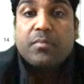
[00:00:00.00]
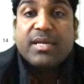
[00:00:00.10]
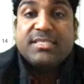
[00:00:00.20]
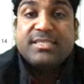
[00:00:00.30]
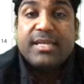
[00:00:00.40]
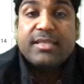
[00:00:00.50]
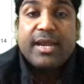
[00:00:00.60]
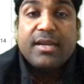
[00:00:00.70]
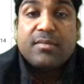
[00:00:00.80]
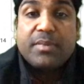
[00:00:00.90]
by saying
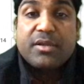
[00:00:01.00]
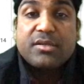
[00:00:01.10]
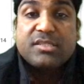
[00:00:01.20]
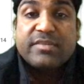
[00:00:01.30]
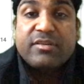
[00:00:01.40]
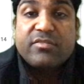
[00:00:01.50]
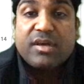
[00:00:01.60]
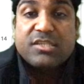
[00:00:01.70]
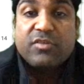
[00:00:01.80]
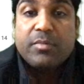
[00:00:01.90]
that because they will
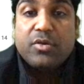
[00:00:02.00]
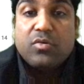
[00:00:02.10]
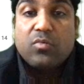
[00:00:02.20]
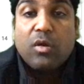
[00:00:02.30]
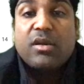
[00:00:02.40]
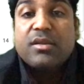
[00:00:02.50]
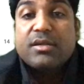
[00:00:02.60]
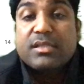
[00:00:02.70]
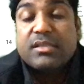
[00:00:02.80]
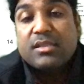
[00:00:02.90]
transform into what
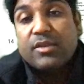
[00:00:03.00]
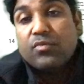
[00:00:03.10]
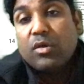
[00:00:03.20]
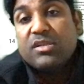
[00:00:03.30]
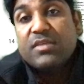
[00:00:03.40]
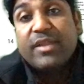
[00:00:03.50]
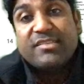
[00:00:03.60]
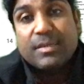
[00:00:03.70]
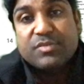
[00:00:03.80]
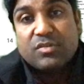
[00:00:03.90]
they were
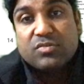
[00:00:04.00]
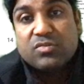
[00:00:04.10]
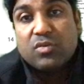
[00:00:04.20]
exceptions to.